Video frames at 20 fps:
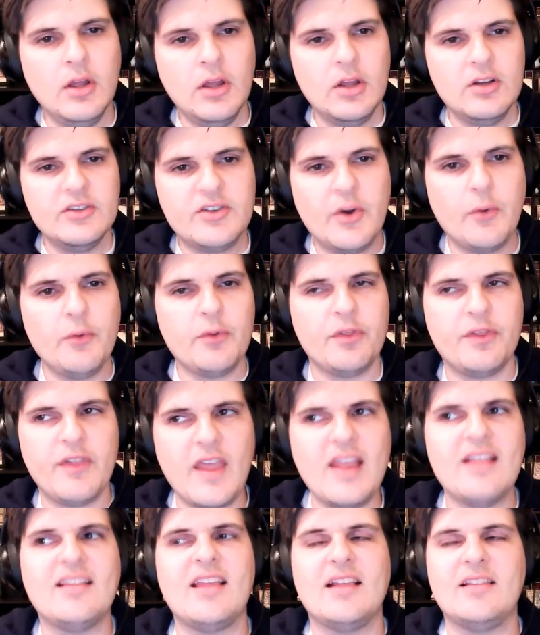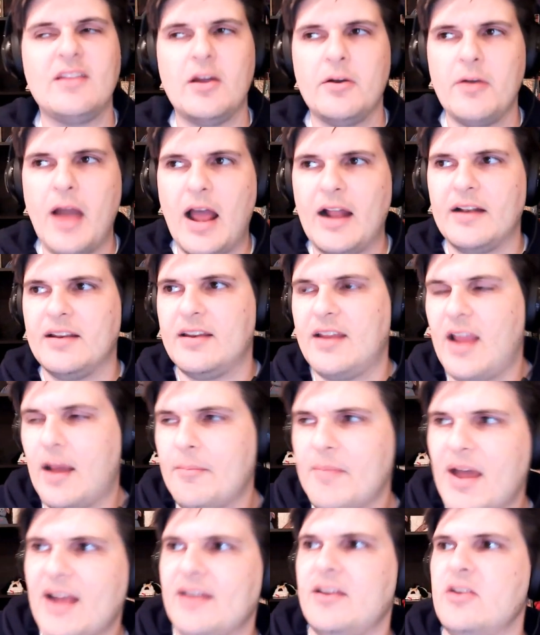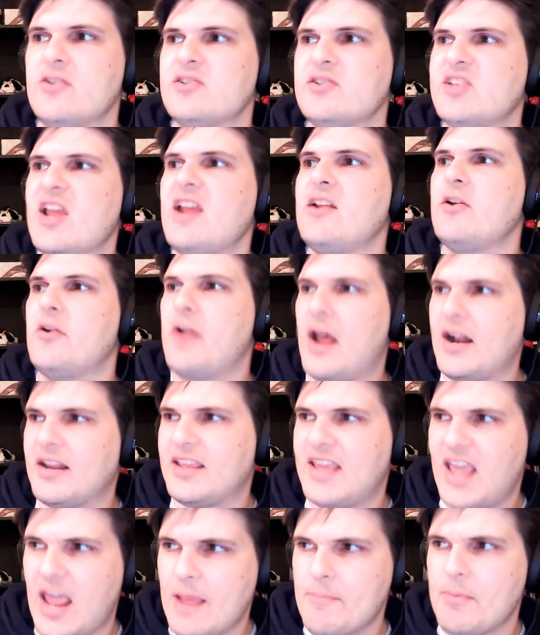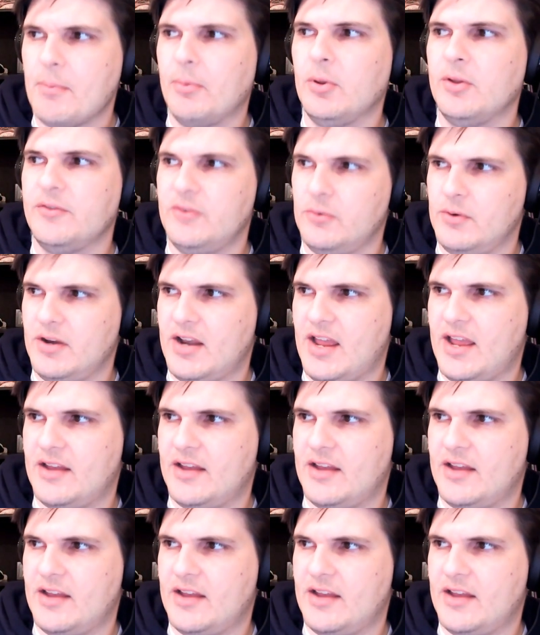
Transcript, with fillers: Don't think that they're not. I'm not here saying they're not capable of doing that.